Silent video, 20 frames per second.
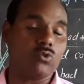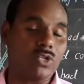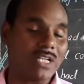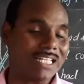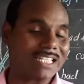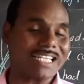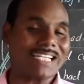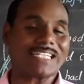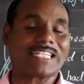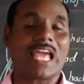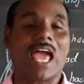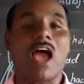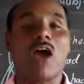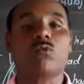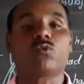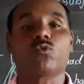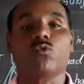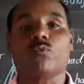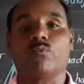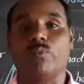doesn't
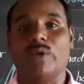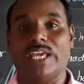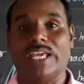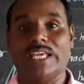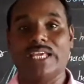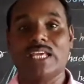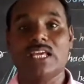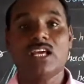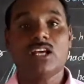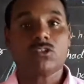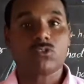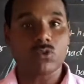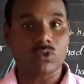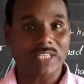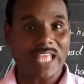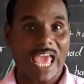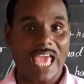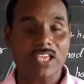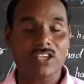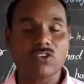have to pay. So
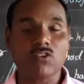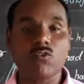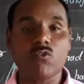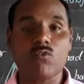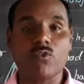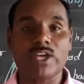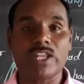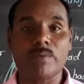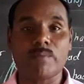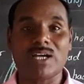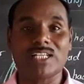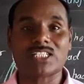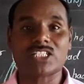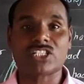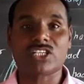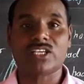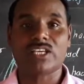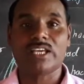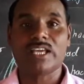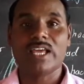thank you very
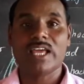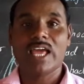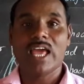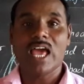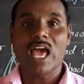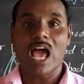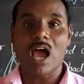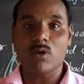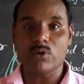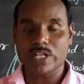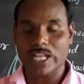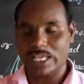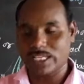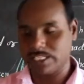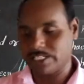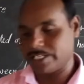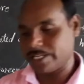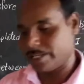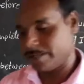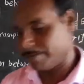much. Have a
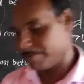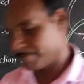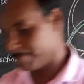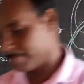nice day.